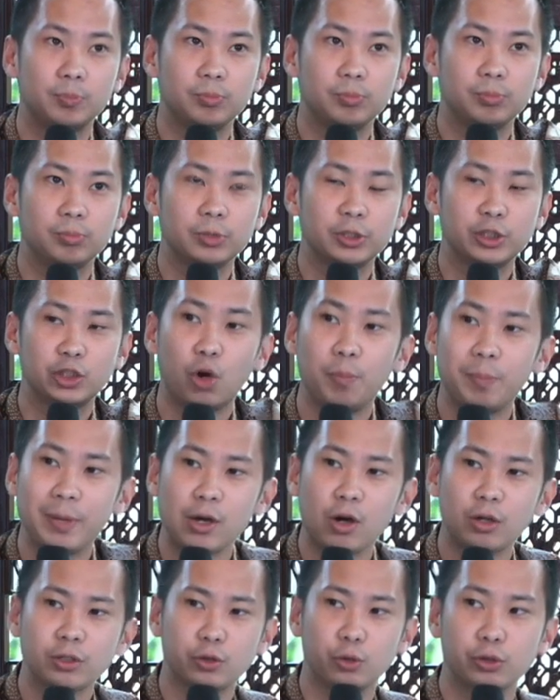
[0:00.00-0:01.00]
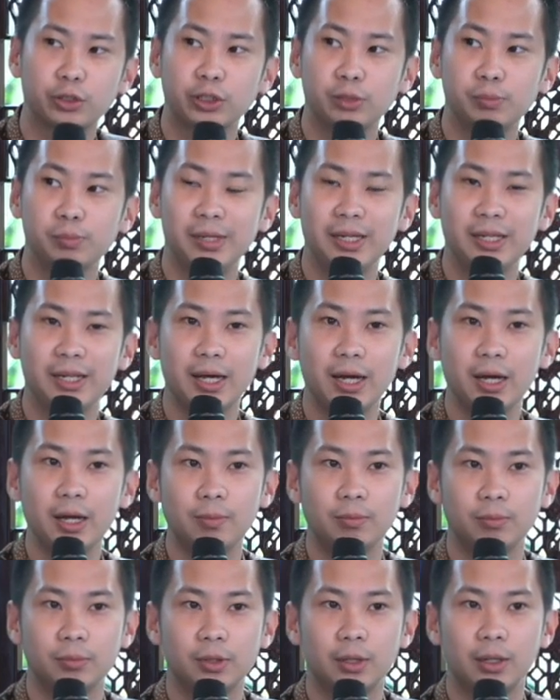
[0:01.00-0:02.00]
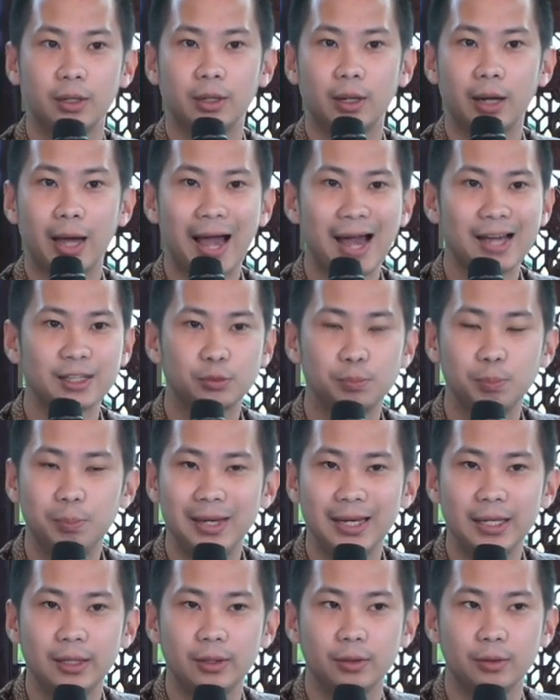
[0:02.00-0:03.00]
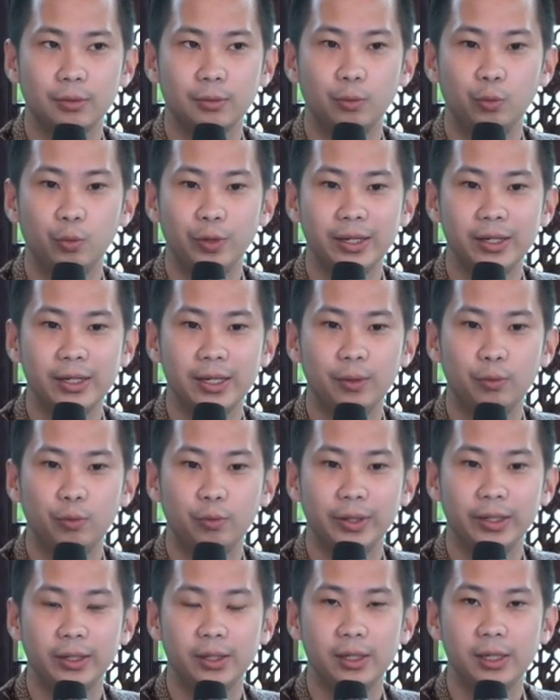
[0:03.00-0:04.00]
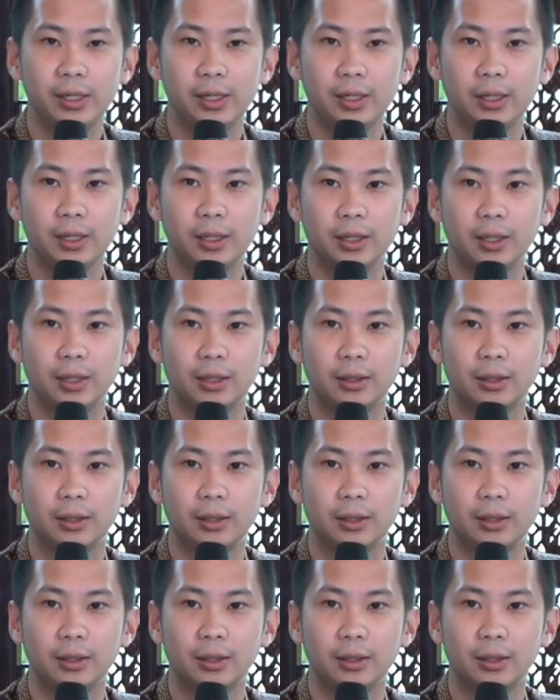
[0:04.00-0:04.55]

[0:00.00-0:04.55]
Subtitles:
shopping on social media has been really, really